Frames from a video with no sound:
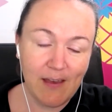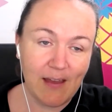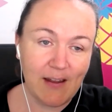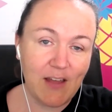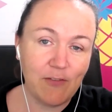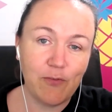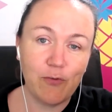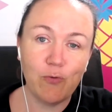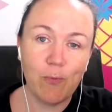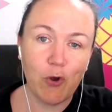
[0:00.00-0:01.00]
And I had a
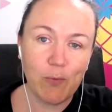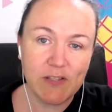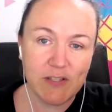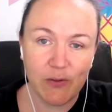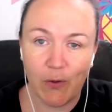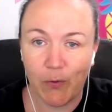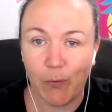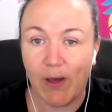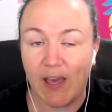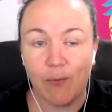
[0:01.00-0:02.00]
few moments along the
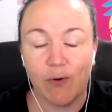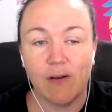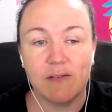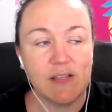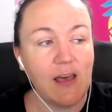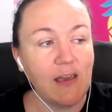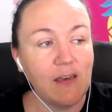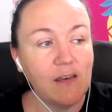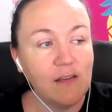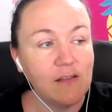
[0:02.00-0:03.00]
way where I was
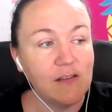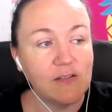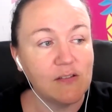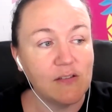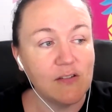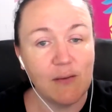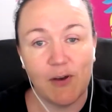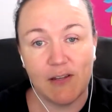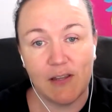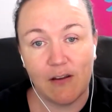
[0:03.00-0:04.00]
like, this is a dumb
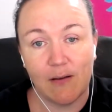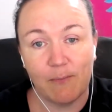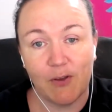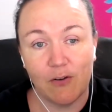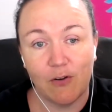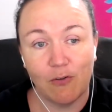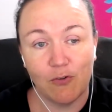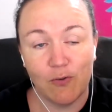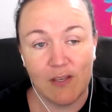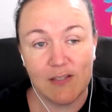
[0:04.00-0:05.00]
idea. I'm going to not
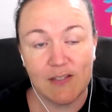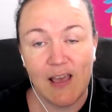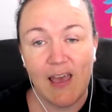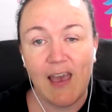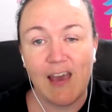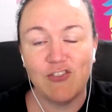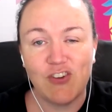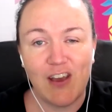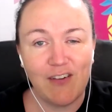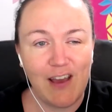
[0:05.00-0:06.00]
do this. And
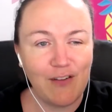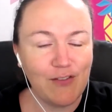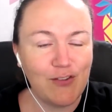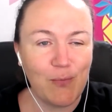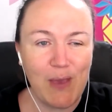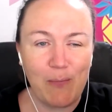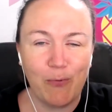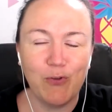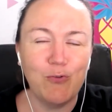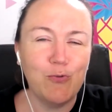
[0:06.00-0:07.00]
shout out to the
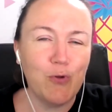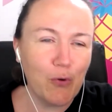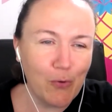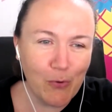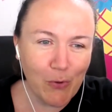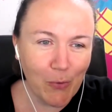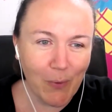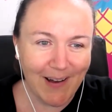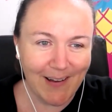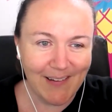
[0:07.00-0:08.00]
people, you know who you
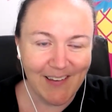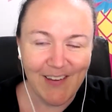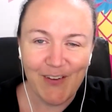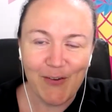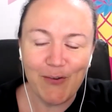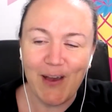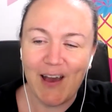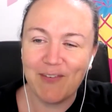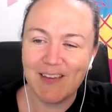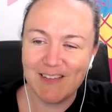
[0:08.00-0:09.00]
are, who
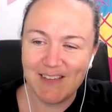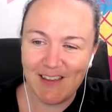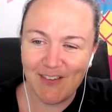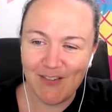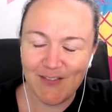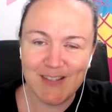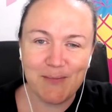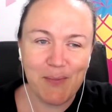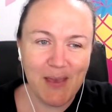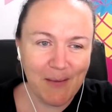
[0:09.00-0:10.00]
have continued to
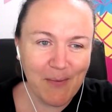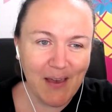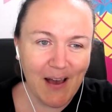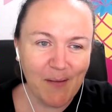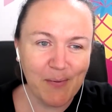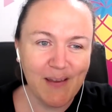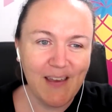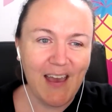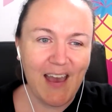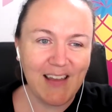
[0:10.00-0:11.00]
pick me up
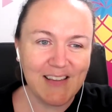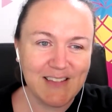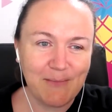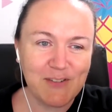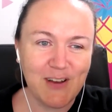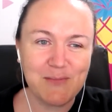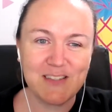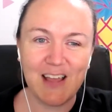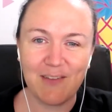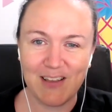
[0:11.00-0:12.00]
and sometimes
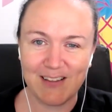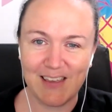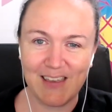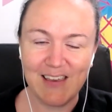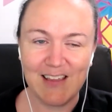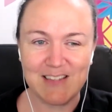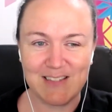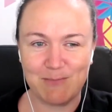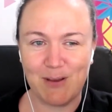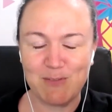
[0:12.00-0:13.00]
lovingly and
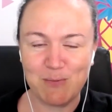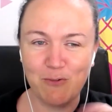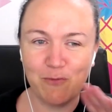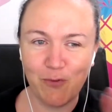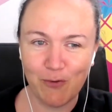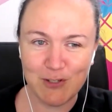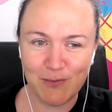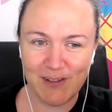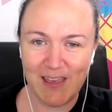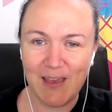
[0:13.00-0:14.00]
sometimes more
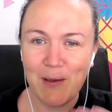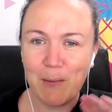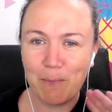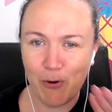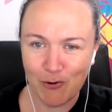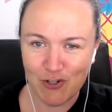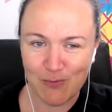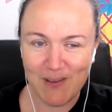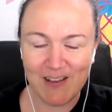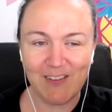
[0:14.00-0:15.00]
forcefully
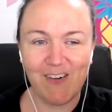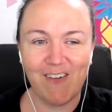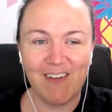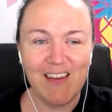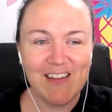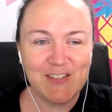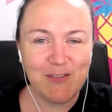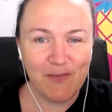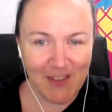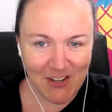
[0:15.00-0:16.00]
pushed me along to
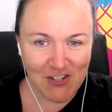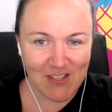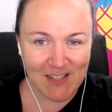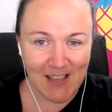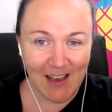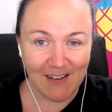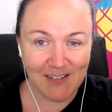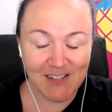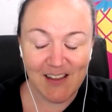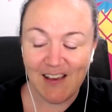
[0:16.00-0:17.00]
finish this
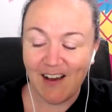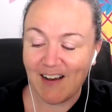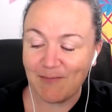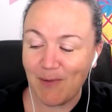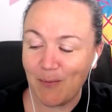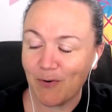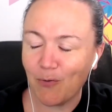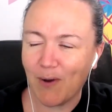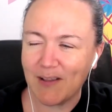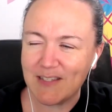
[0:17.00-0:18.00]
out. I remember at
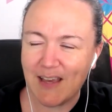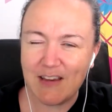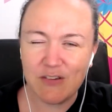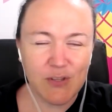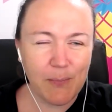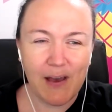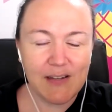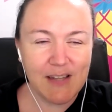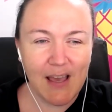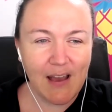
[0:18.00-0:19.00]
one stage, it was about
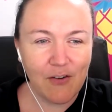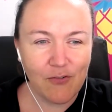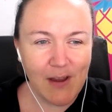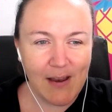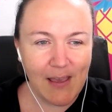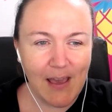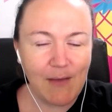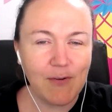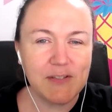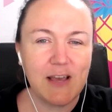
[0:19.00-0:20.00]
a day
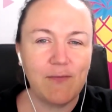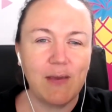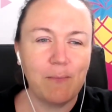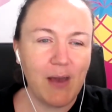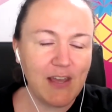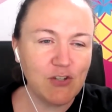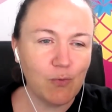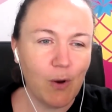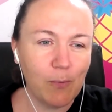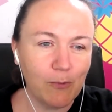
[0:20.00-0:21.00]
188 when I was having a major
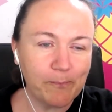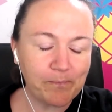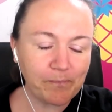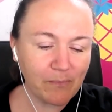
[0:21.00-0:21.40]
wobble.